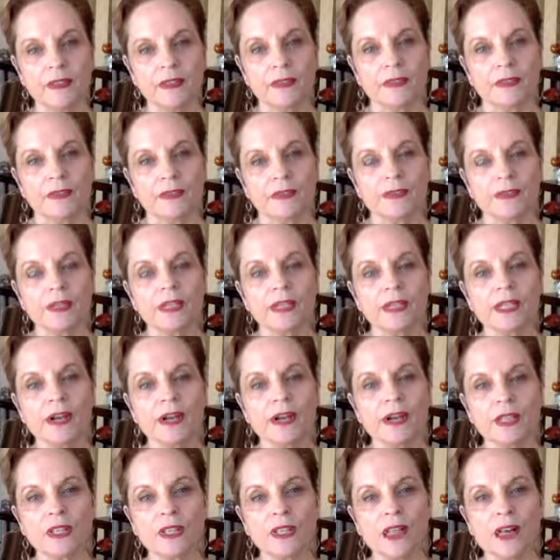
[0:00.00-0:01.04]
filling
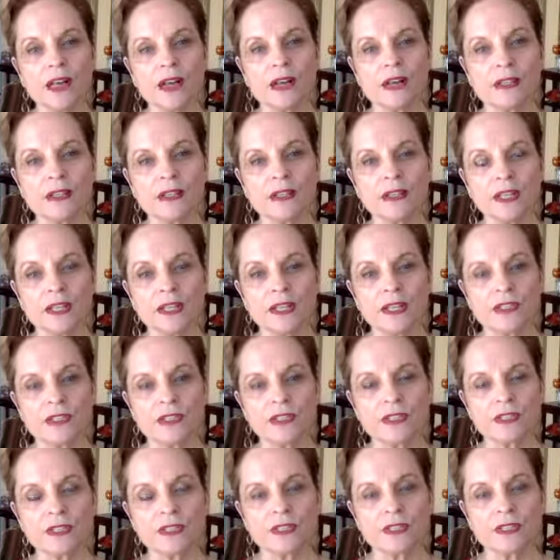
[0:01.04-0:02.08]
our lungs and
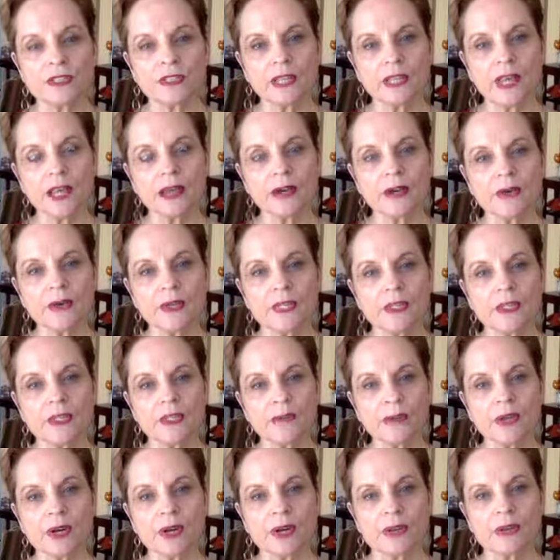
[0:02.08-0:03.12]
just allowing the
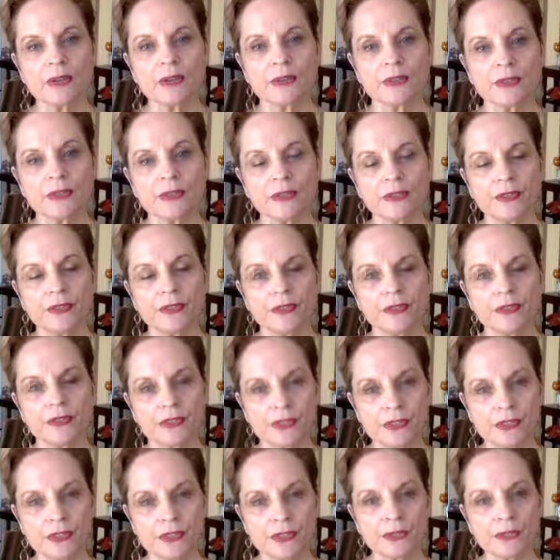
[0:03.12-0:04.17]
breath to
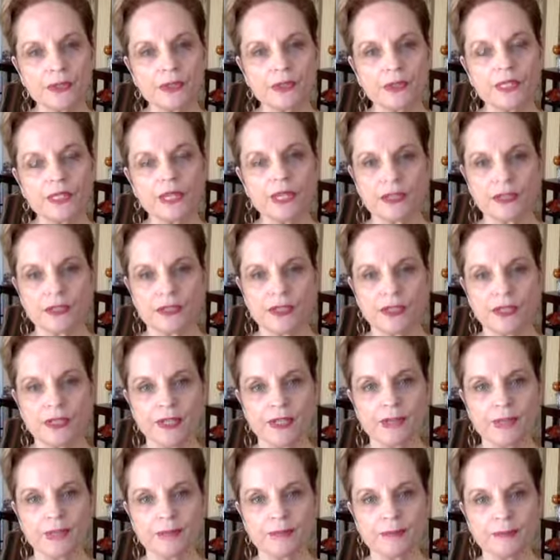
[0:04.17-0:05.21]
slowly
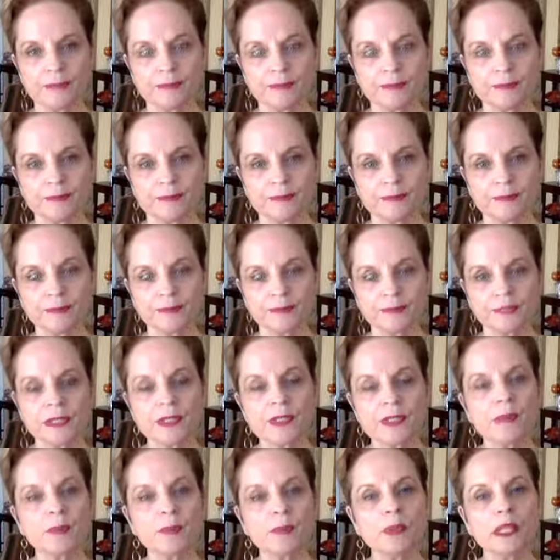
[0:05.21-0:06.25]
exhale
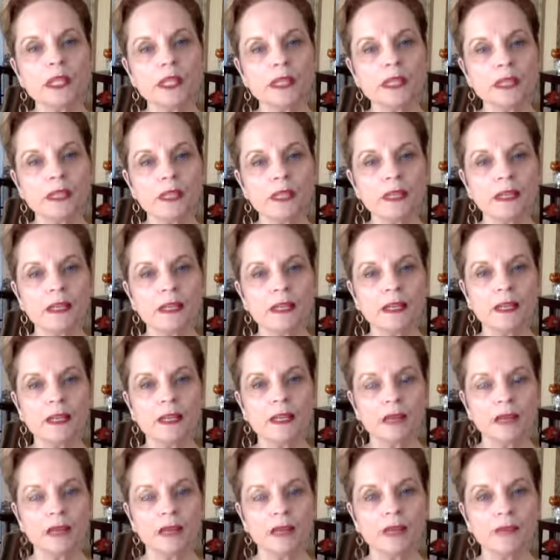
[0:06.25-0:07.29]
is the beginning
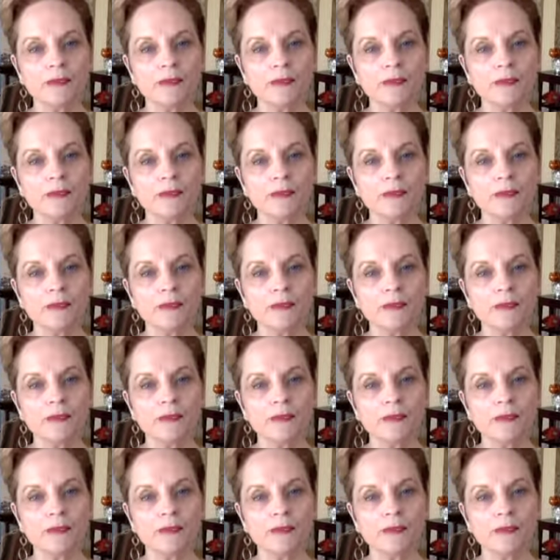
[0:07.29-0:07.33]
of